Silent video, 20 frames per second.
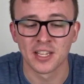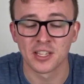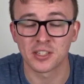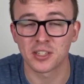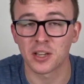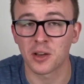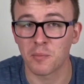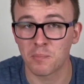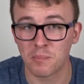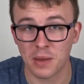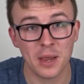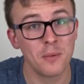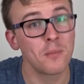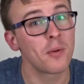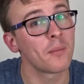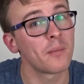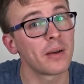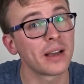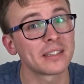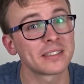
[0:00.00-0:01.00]
So
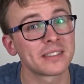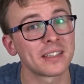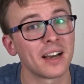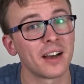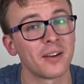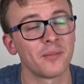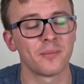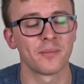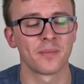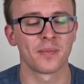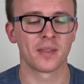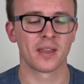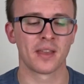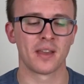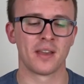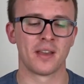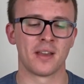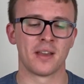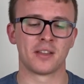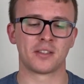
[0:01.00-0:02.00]
people mess up.
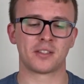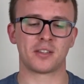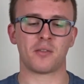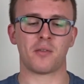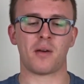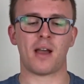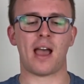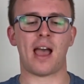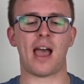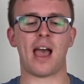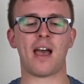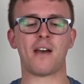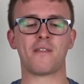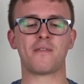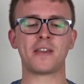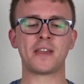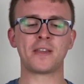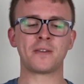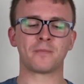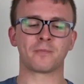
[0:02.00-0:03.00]
So
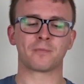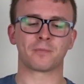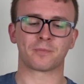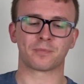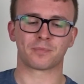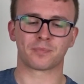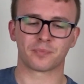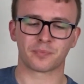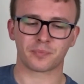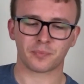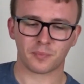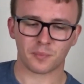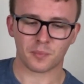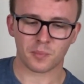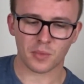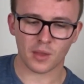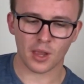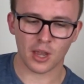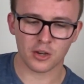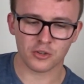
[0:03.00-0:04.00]
having
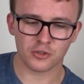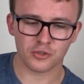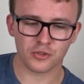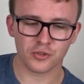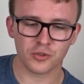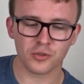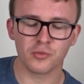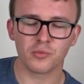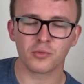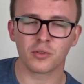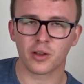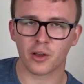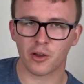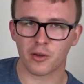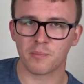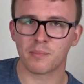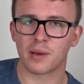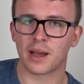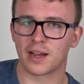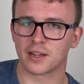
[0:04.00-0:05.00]
a true,
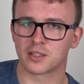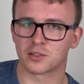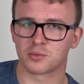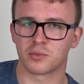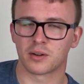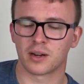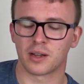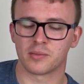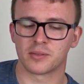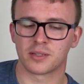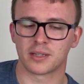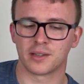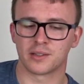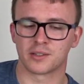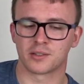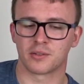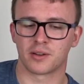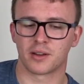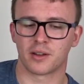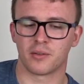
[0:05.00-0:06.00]
going back to what I've said,
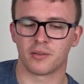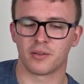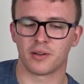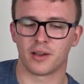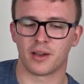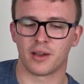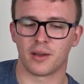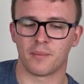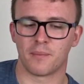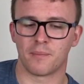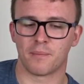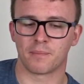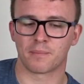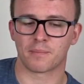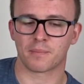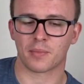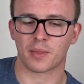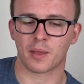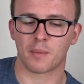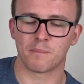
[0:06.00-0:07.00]
so I don't
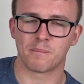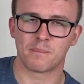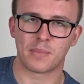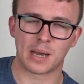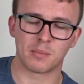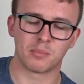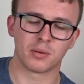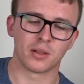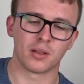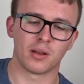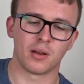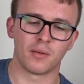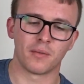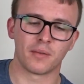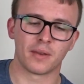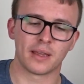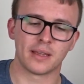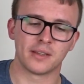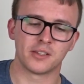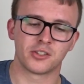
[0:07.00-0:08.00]
babble
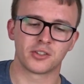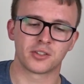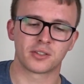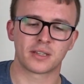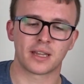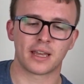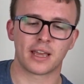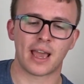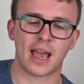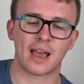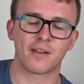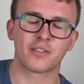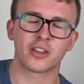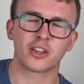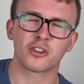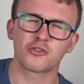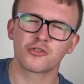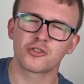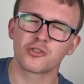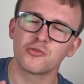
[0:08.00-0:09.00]
on, is just
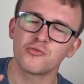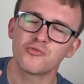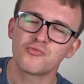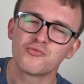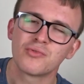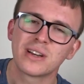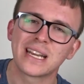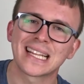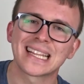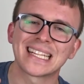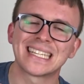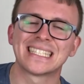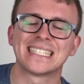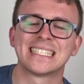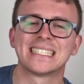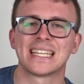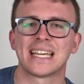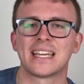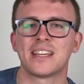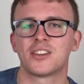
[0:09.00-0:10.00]
having a true
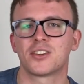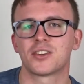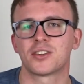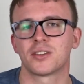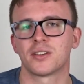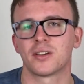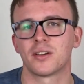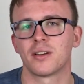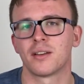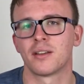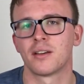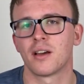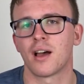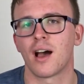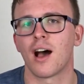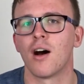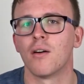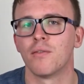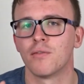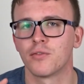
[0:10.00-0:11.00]
realization
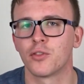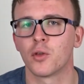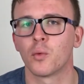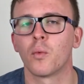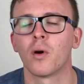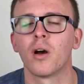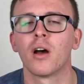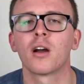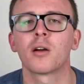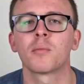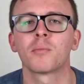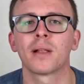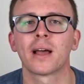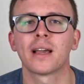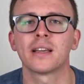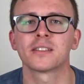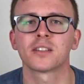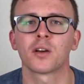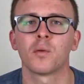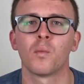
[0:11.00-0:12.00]
of the
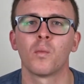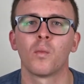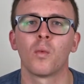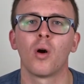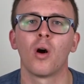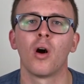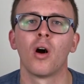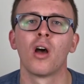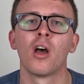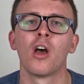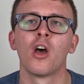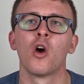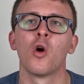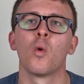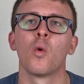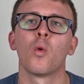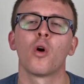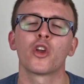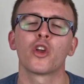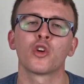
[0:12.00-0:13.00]
workplace and what
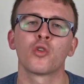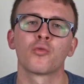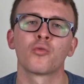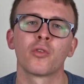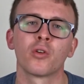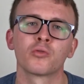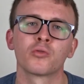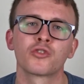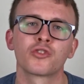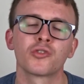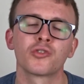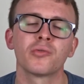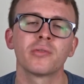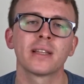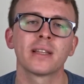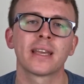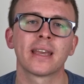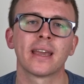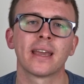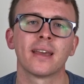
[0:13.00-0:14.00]
your role
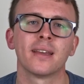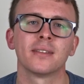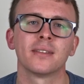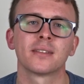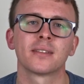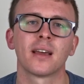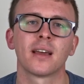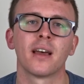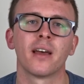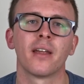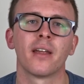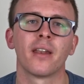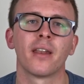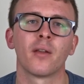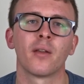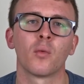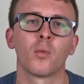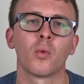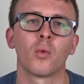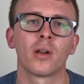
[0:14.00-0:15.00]
truly is,
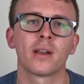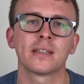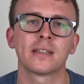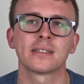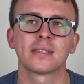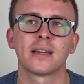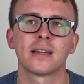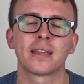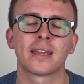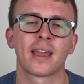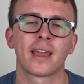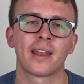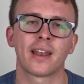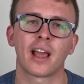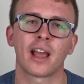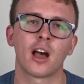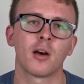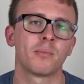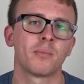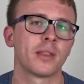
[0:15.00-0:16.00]
and what it's like
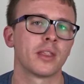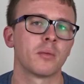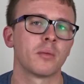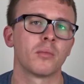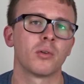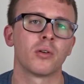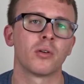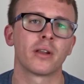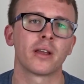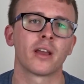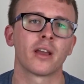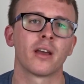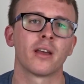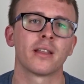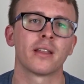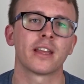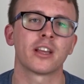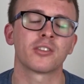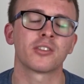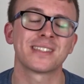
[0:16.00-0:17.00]
getting up in the morning
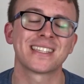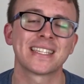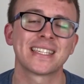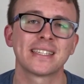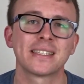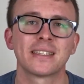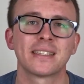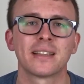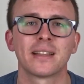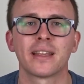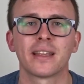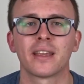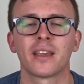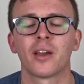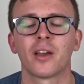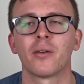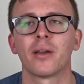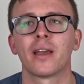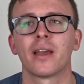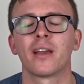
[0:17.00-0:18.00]
early and consistently
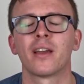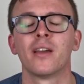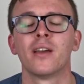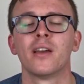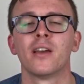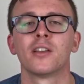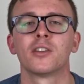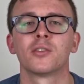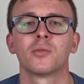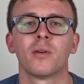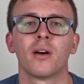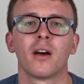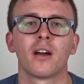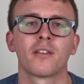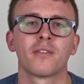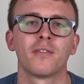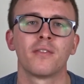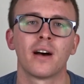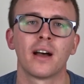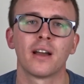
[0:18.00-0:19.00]
going to
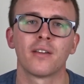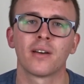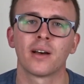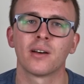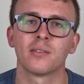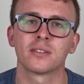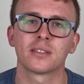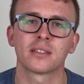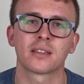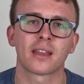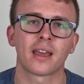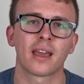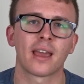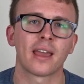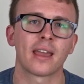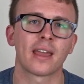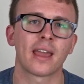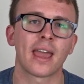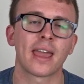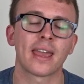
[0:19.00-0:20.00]
work 5 hours a
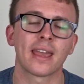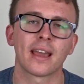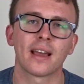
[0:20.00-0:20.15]
day,